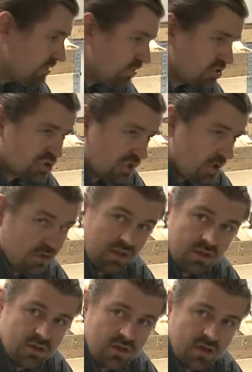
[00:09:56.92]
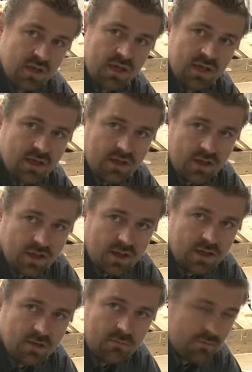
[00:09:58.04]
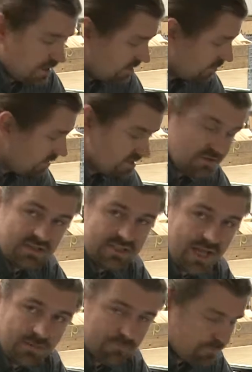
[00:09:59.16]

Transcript: not starting. and the reason is that